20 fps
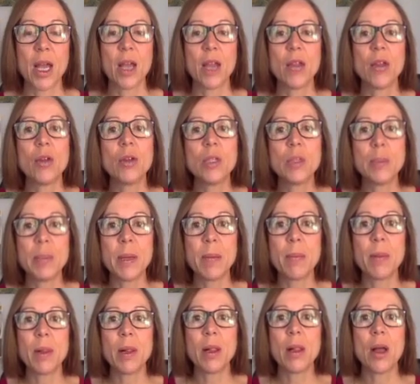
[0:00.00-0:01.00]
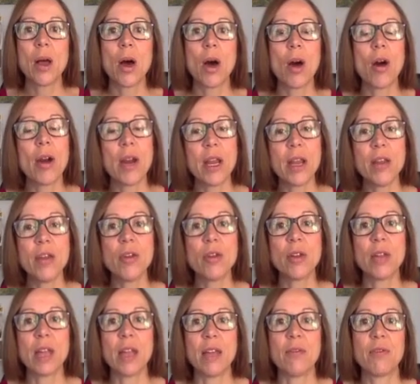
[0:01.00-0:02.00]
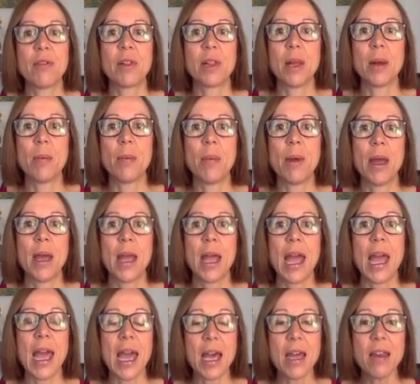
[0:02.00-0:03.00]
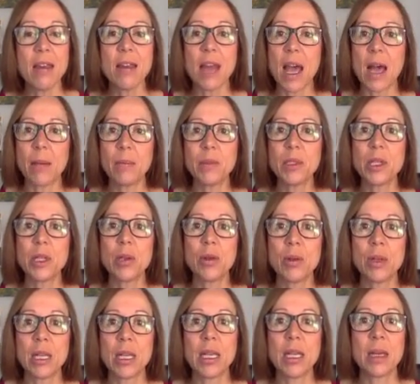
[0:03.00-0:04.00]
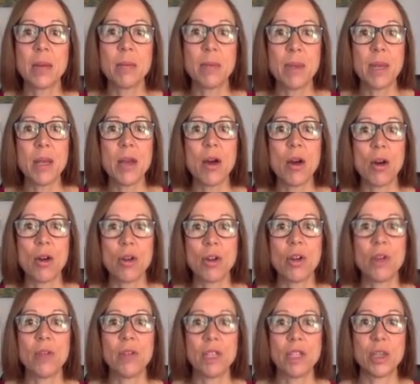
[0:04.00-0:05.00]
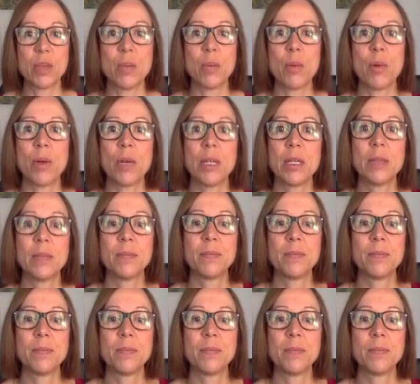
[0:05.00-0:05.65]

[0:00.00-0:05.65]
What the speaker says: Those people are in your life club and absolutely can be on your vision board.